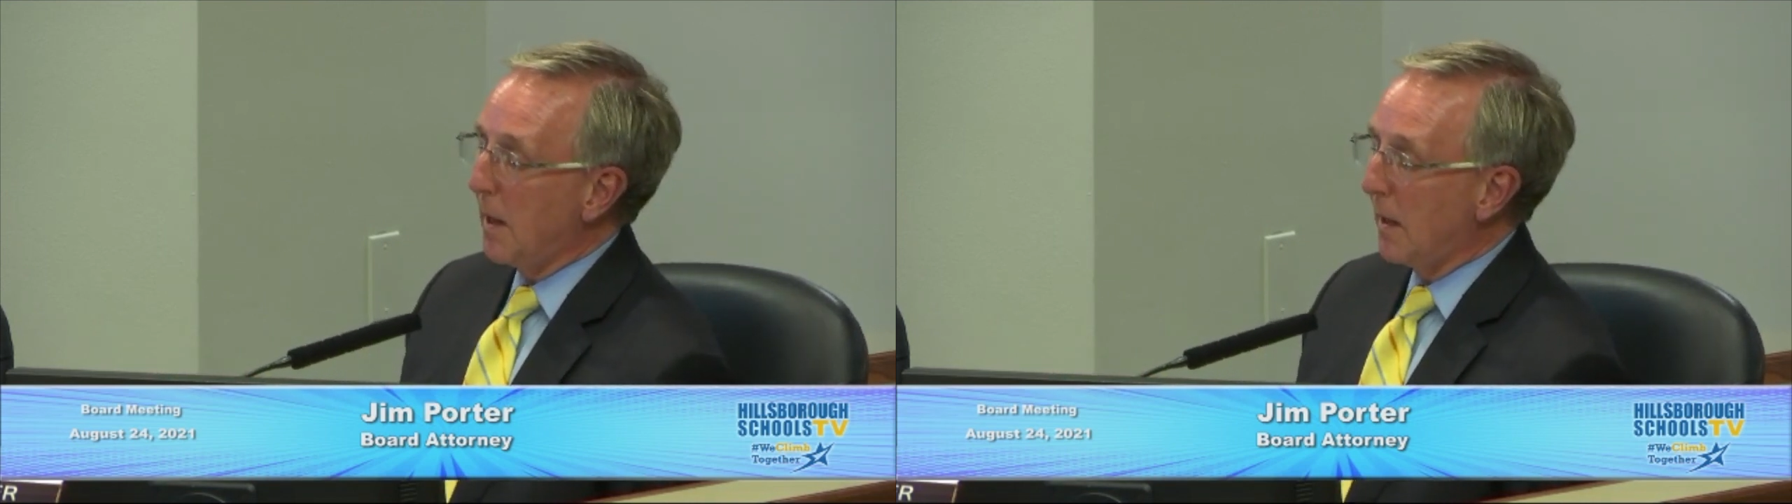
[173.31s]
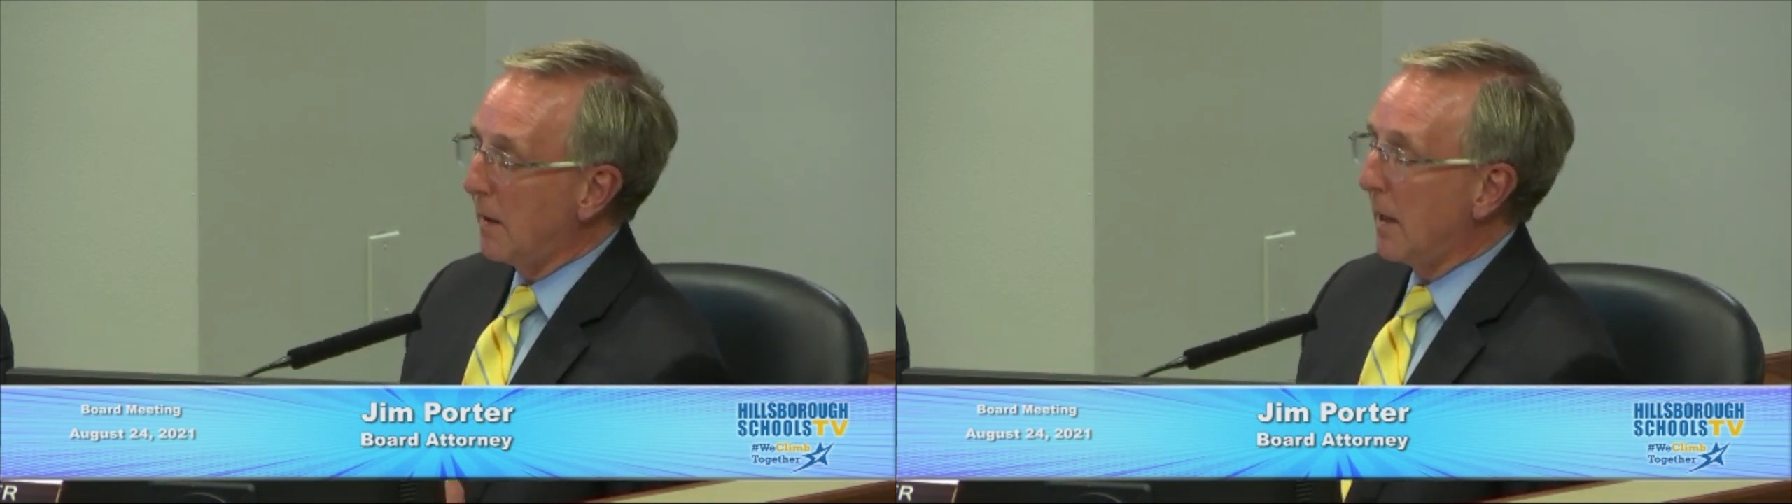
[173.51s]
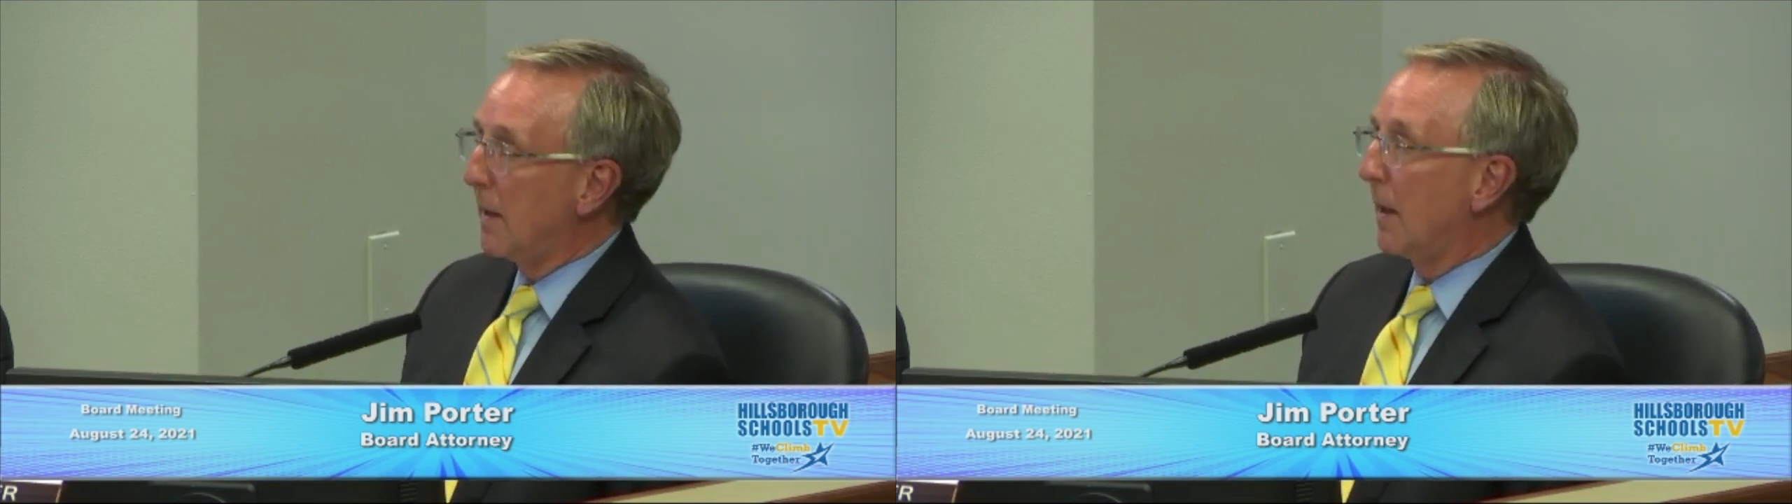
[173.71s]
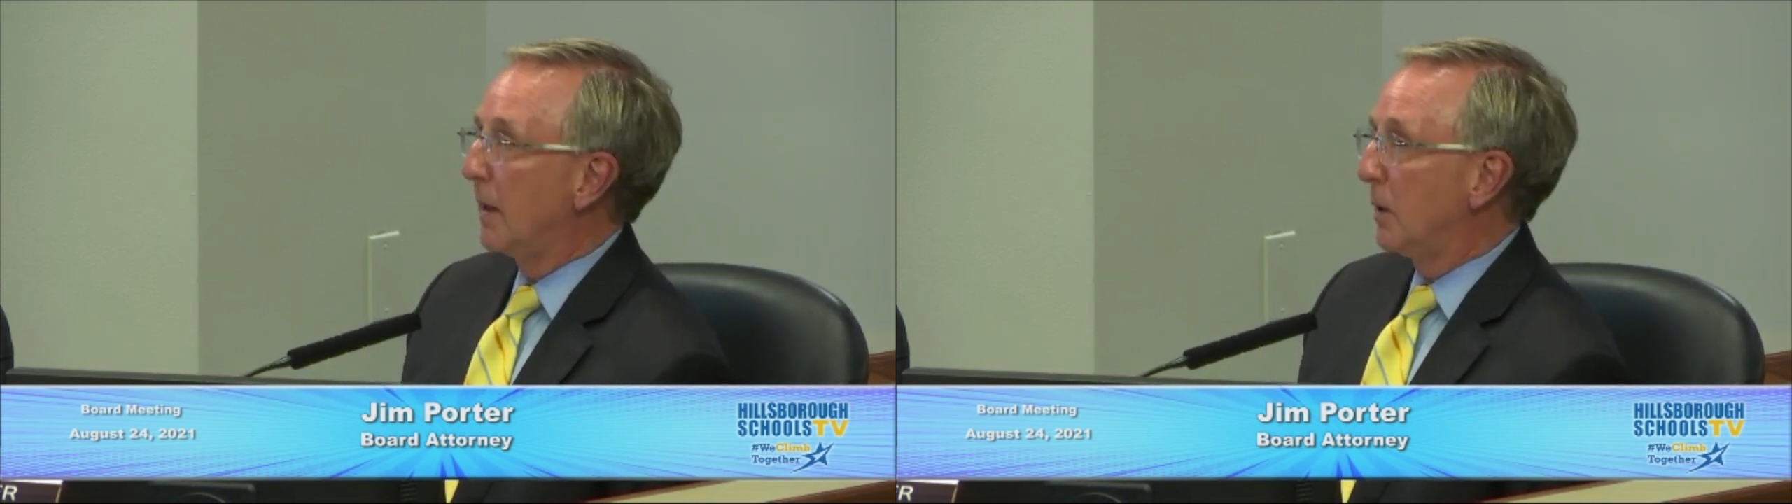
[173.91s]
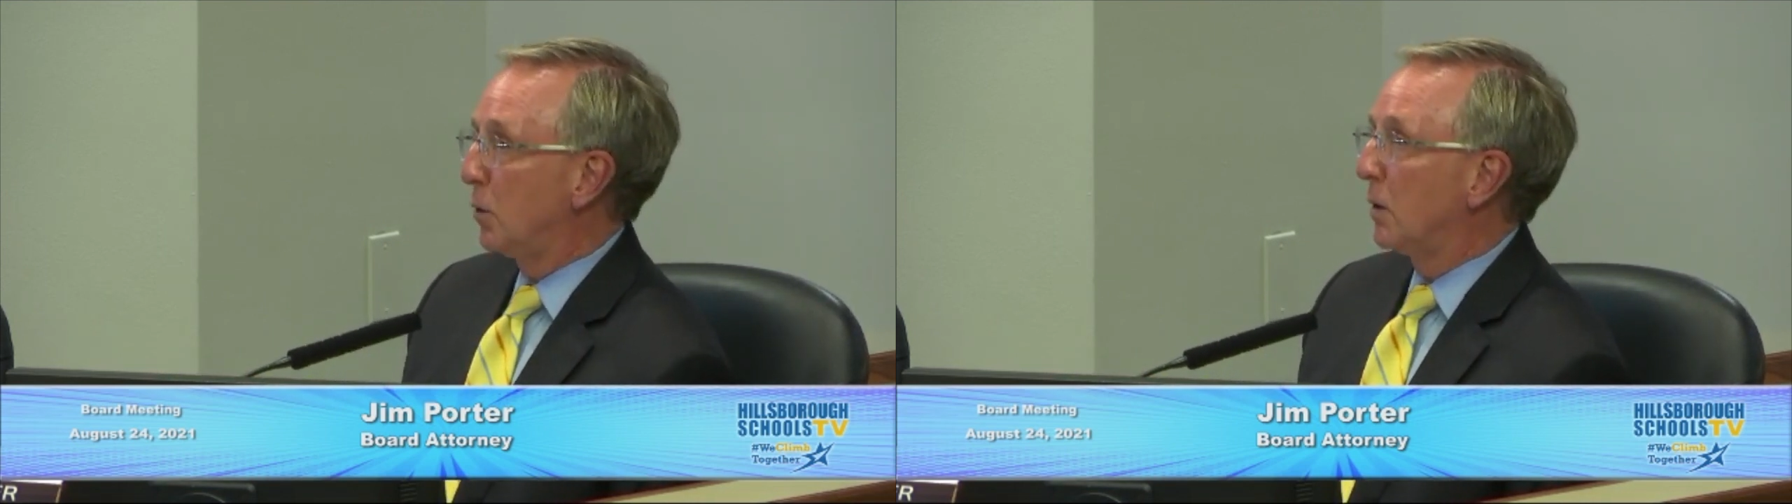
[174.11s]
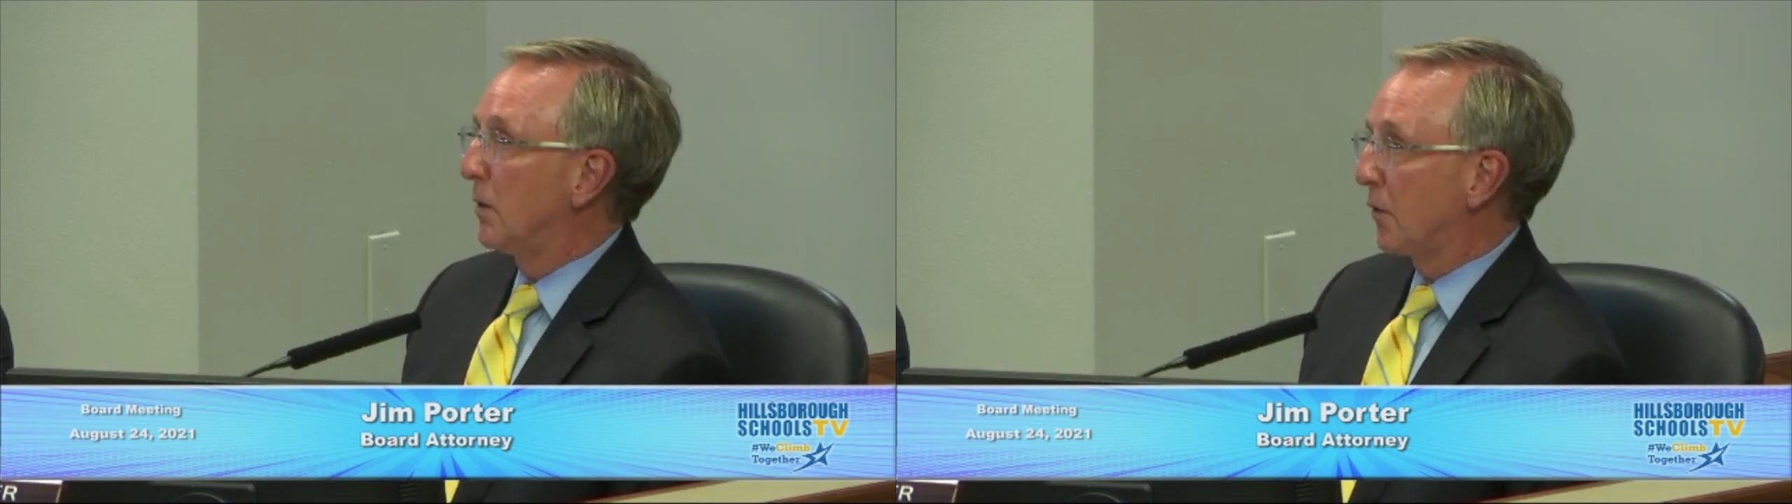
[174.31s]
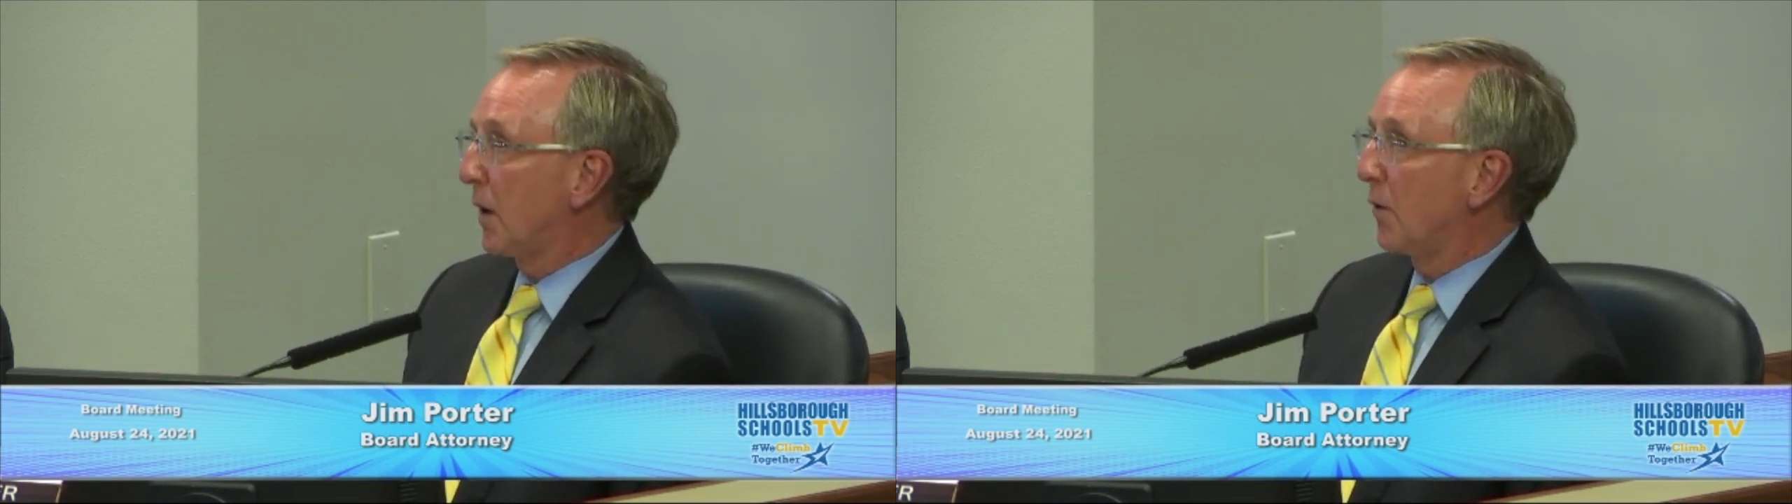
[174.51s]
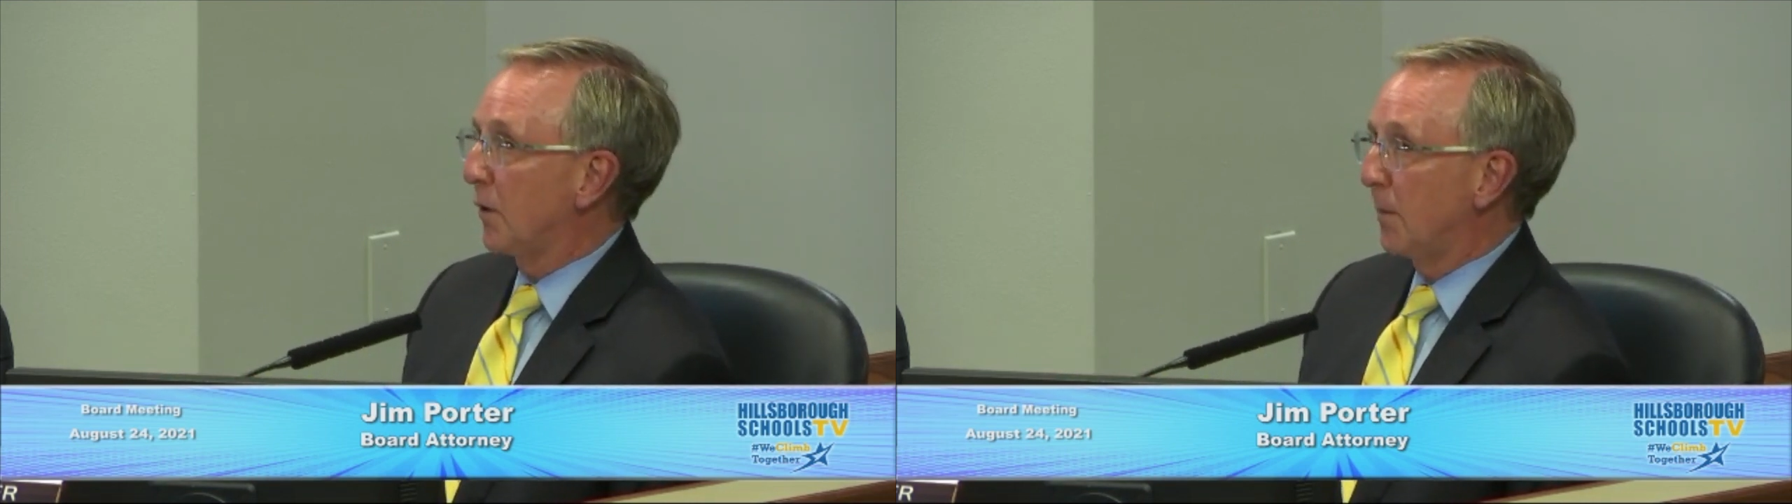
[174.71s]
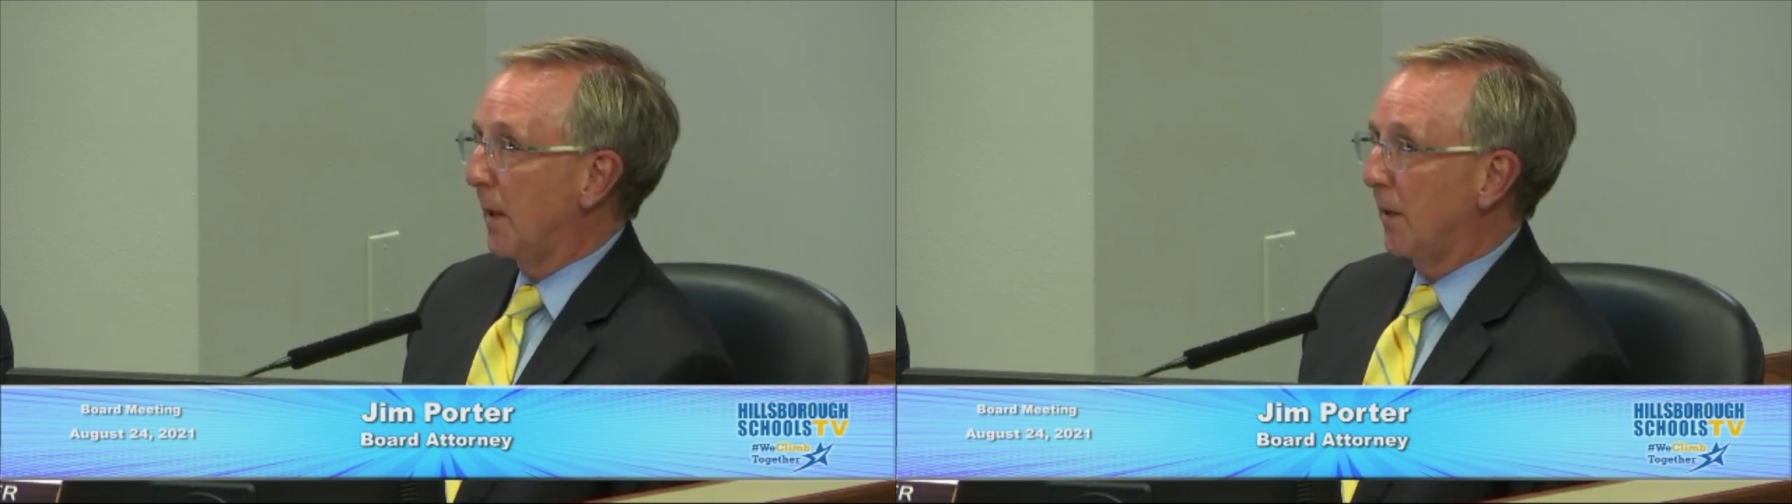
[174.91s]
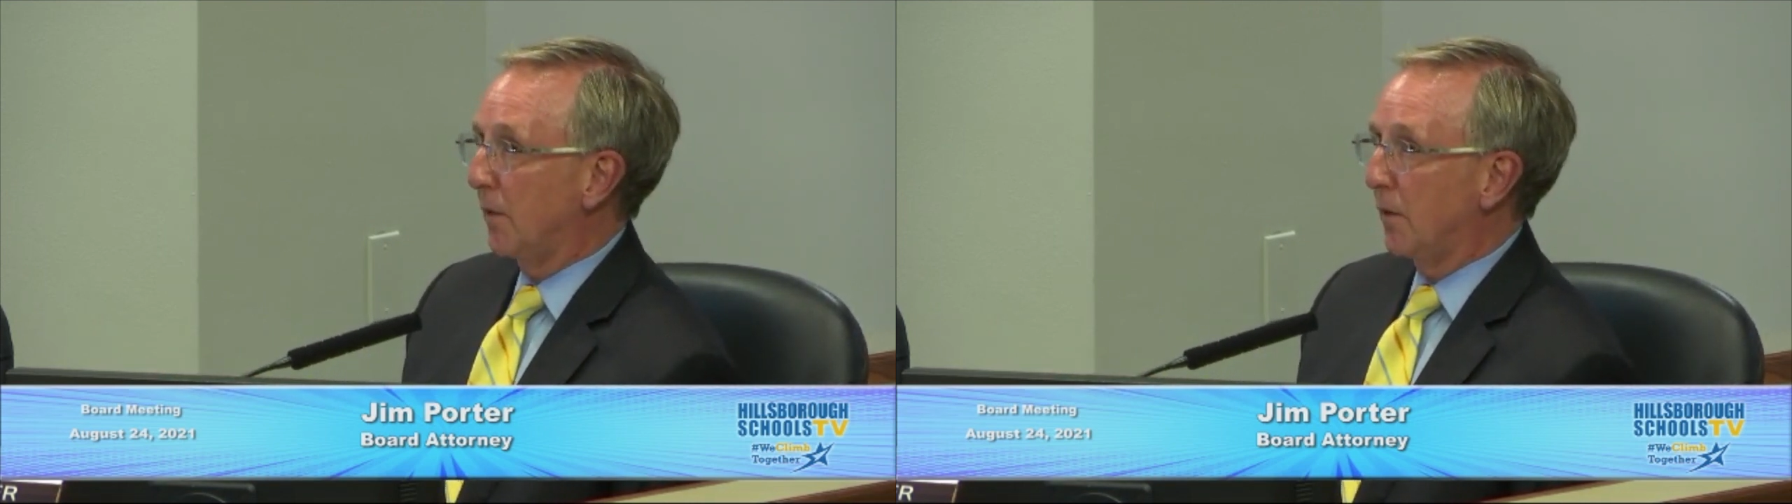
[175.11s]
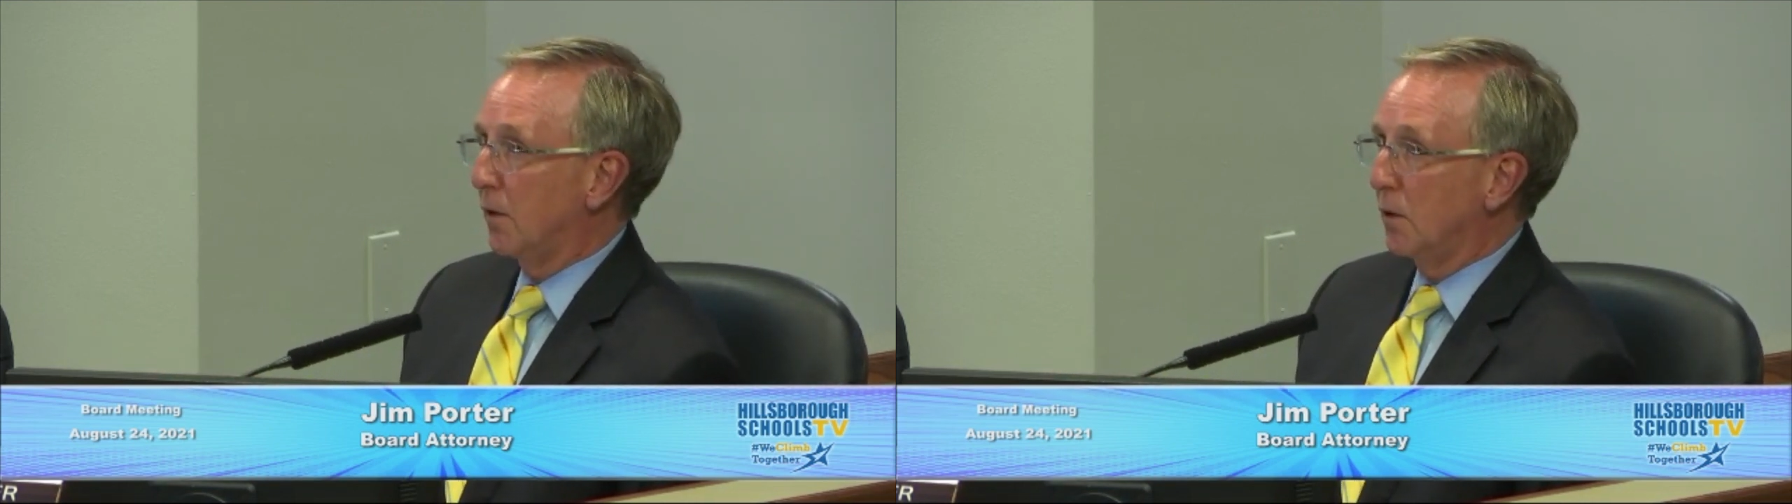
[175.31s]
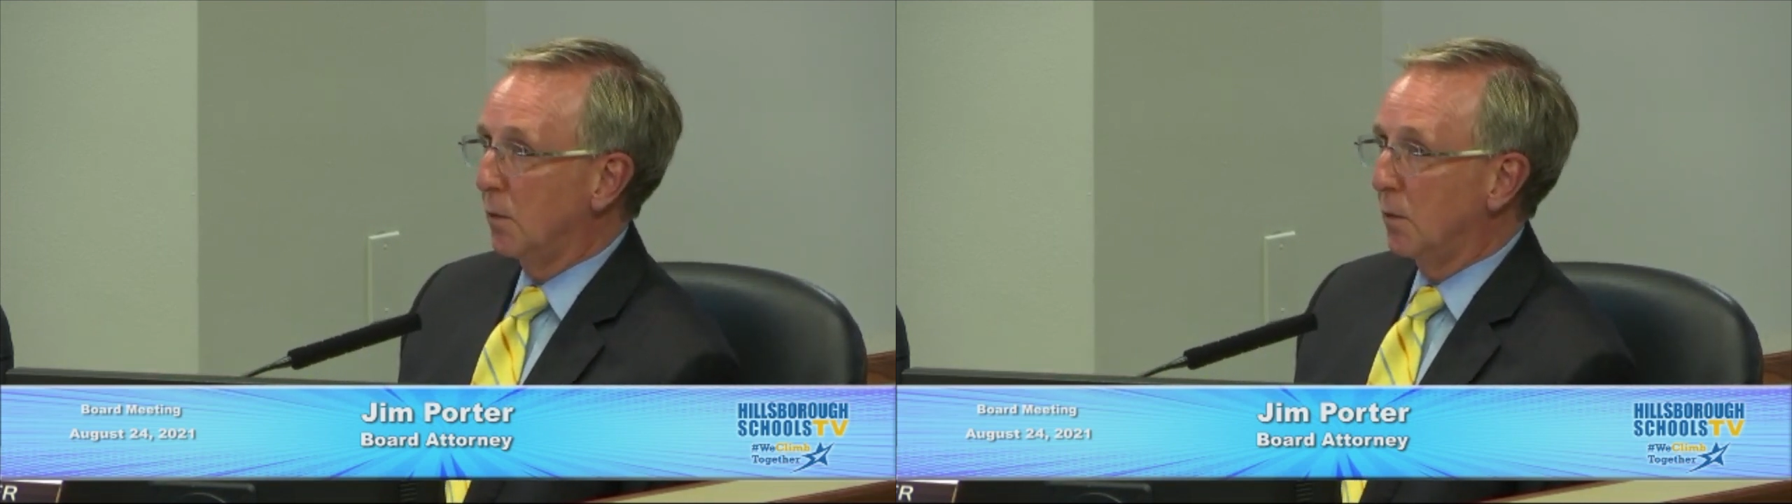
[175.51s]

then you could discuss it and make a decision.